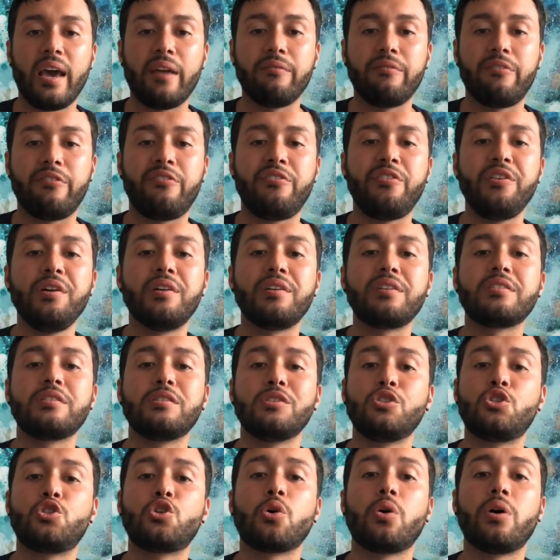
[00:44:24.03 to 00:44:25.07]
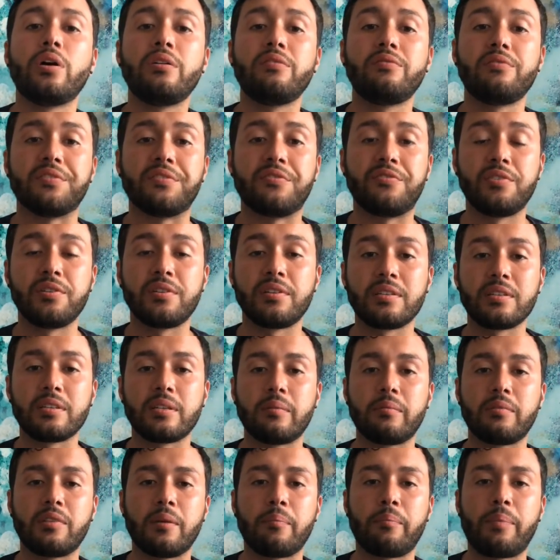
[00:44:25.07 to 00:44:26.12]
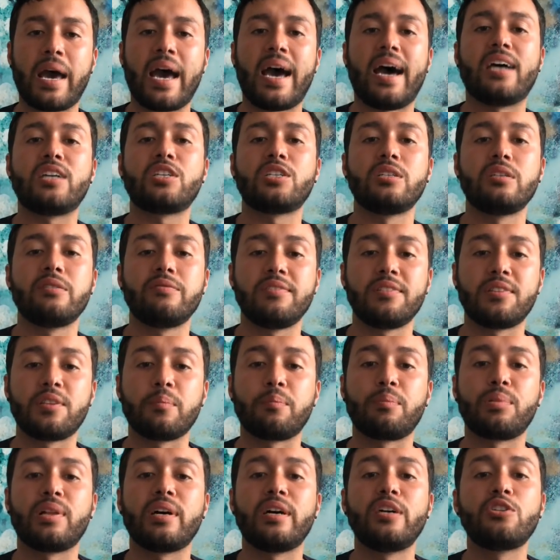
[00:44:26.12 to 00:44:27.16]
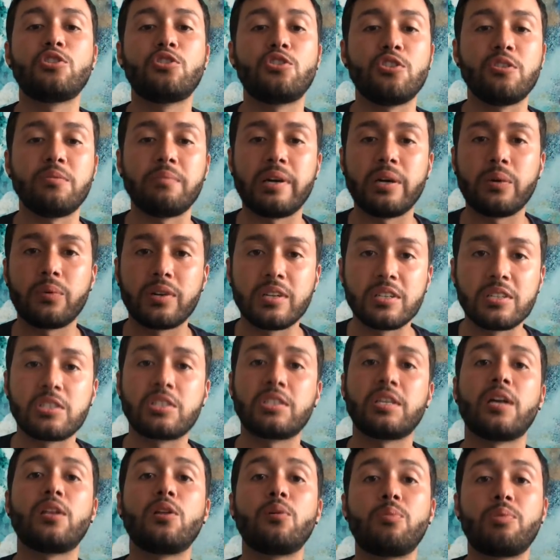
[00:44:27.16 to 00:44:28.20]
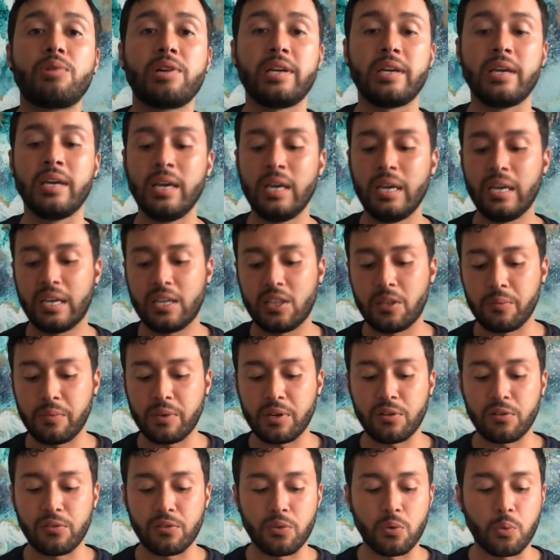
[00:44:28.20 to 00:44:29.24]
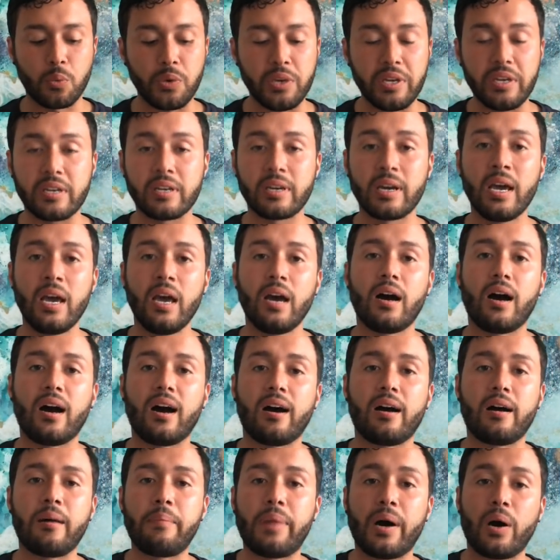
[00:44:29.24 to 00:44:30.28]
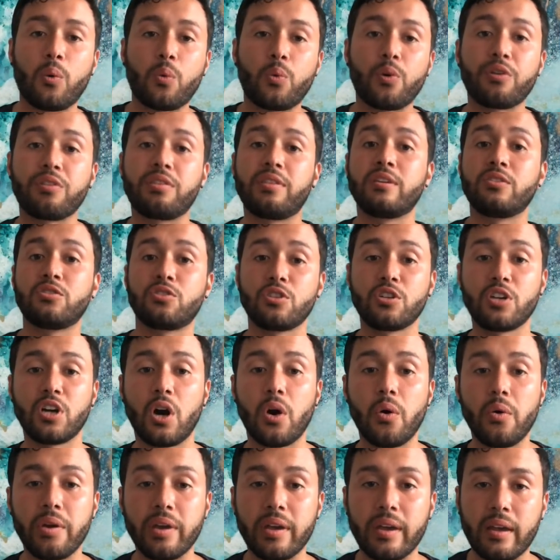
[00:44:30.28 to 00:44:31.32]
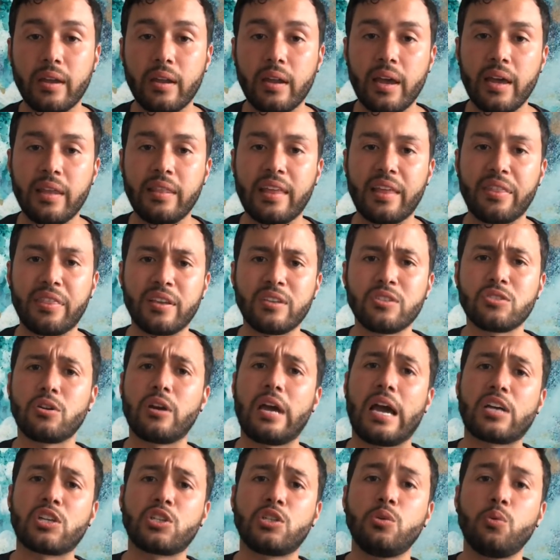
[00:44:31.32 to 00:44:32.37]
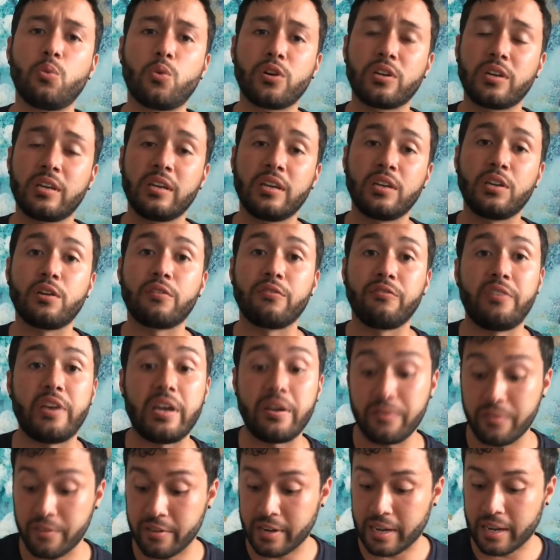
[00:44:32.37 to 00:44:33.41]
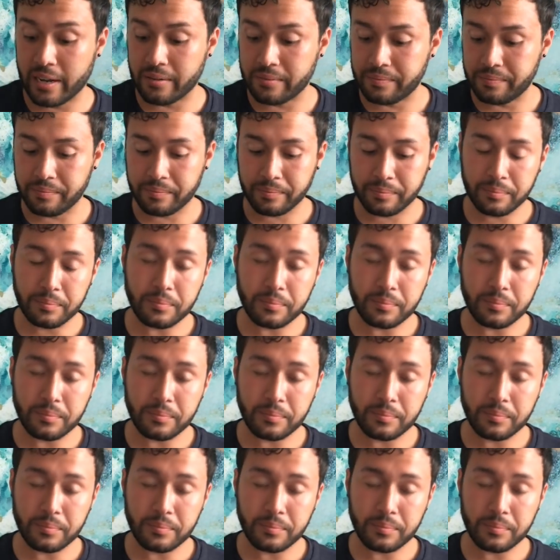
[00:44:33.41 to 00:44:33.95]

and feeling the joy of it, feeling the, the passion of it, the pleasure. You might want to celebrate in the middle of the week uh, about where things are going and, and that things are actually working in your favor now.